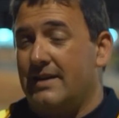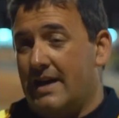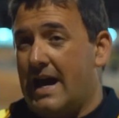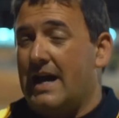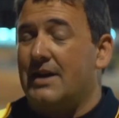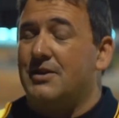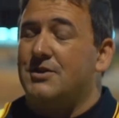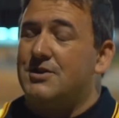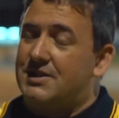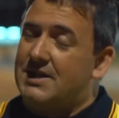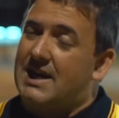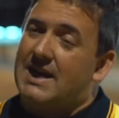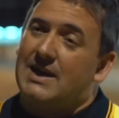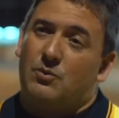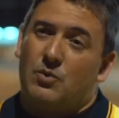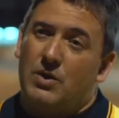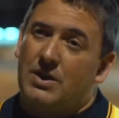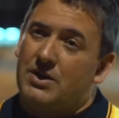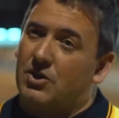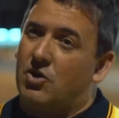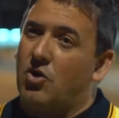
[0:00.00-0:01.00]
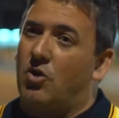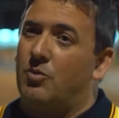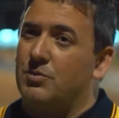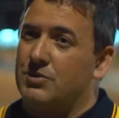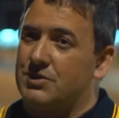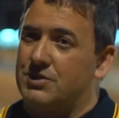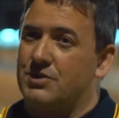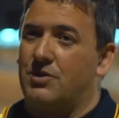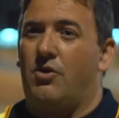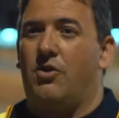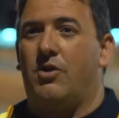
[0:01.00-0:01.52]
understanding when the comp
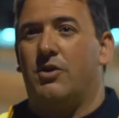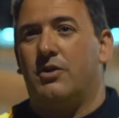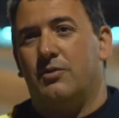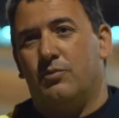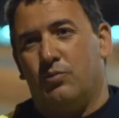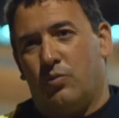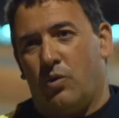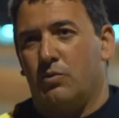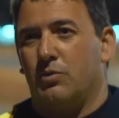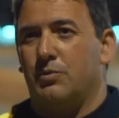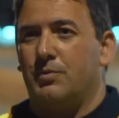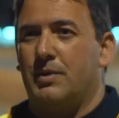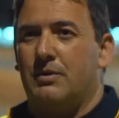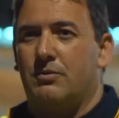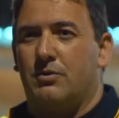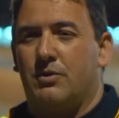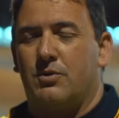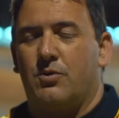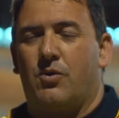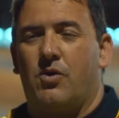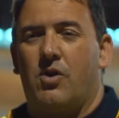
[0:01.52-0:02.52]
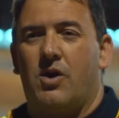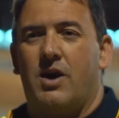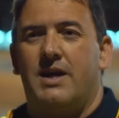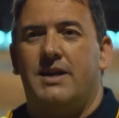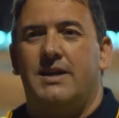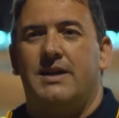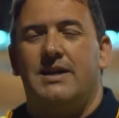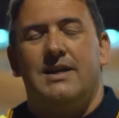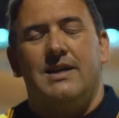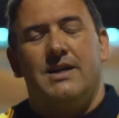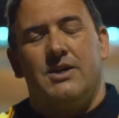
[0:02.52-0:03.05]
was on, what would be required.